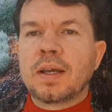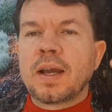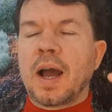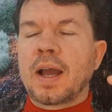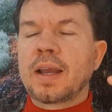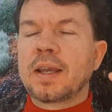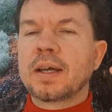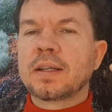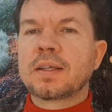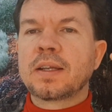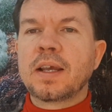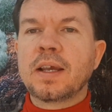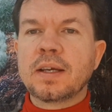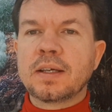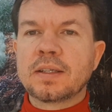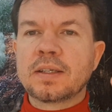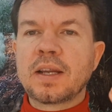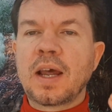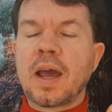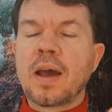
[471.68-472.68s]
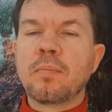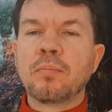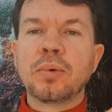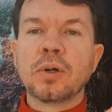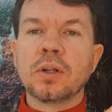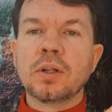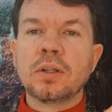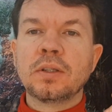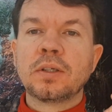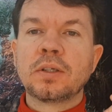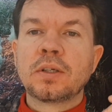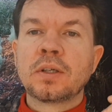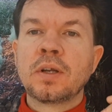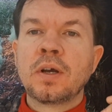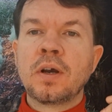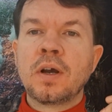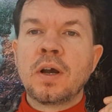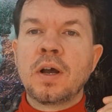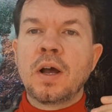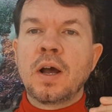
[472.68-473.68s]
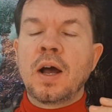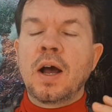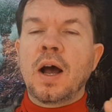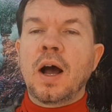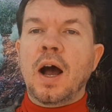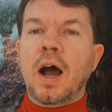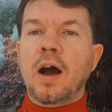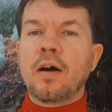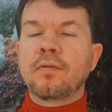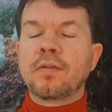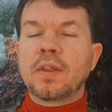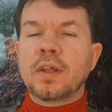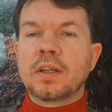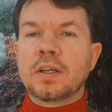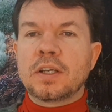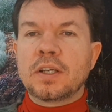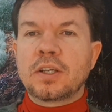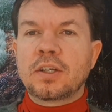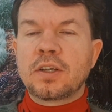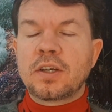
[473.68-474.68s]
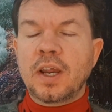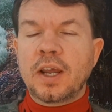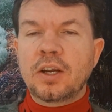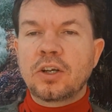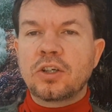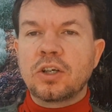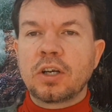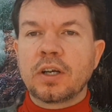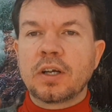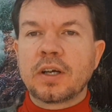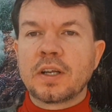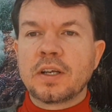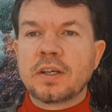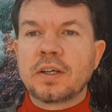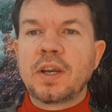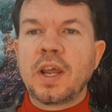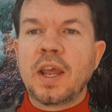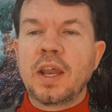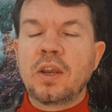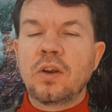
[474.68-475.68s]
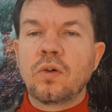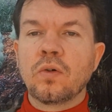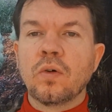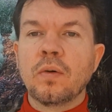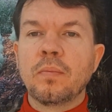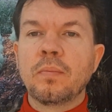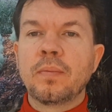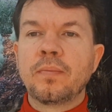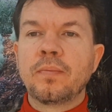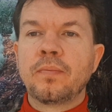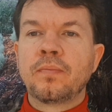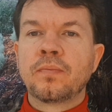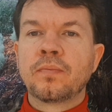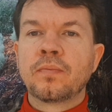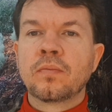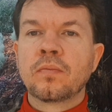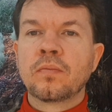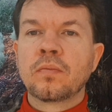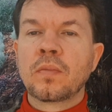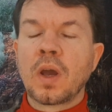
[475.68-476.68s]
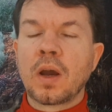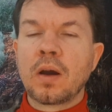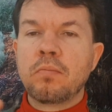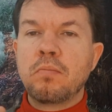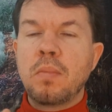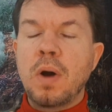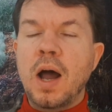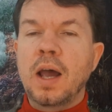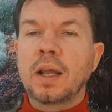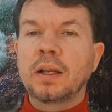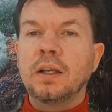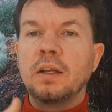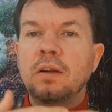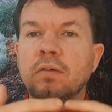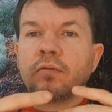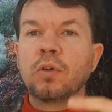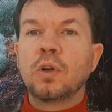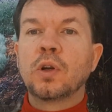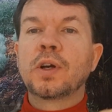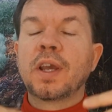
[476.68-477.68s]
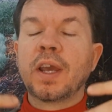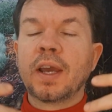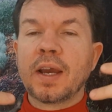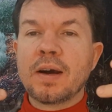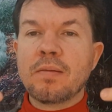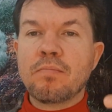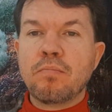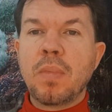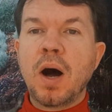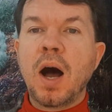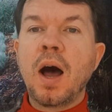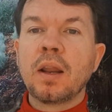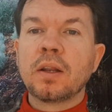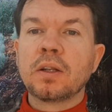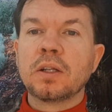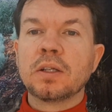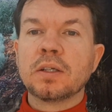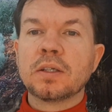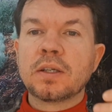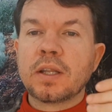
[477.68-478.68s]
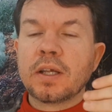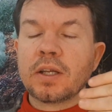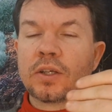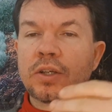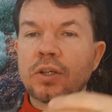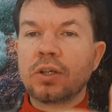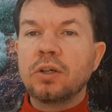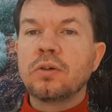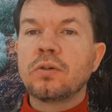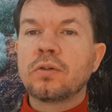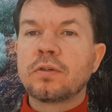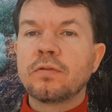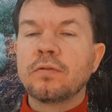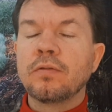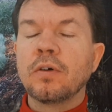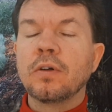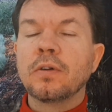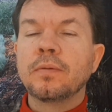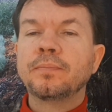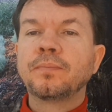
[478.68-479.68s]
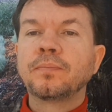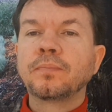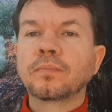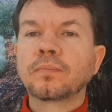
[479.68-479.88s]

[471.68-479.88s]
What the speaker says: I guess, examples of the distinction continuum, a model of looking at models that's useful.